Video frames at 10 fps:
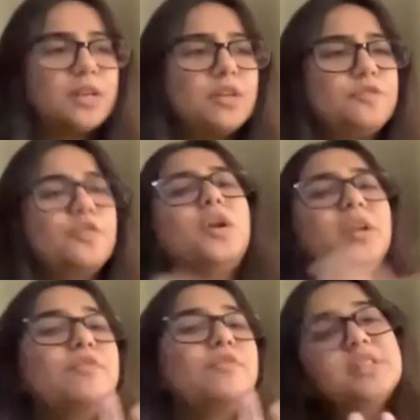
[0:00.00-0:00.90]
And if
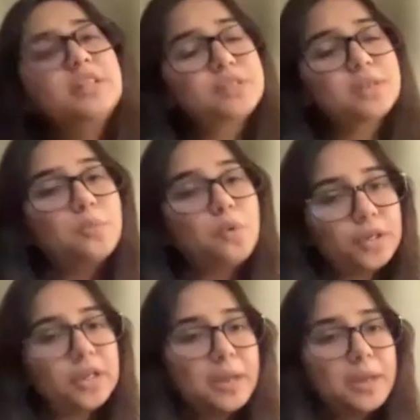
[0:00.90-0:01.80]
not, give yourself some
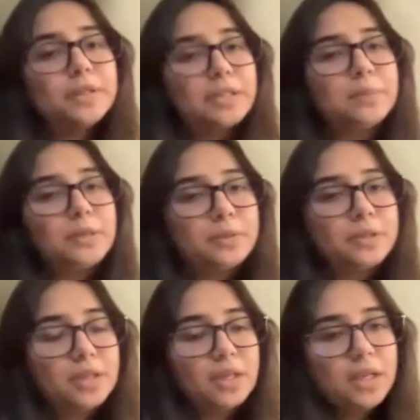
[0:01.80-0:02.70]
more time, and then
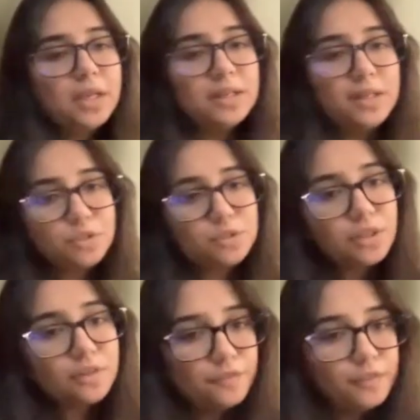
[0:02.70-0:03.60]
maybe let
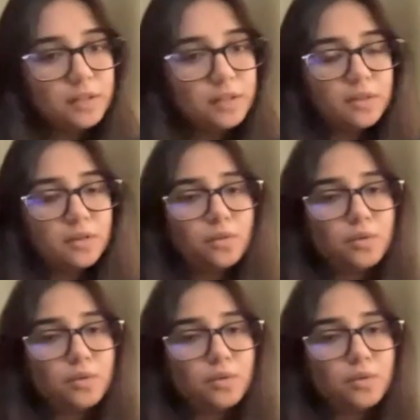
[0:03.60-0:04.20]
yourself feel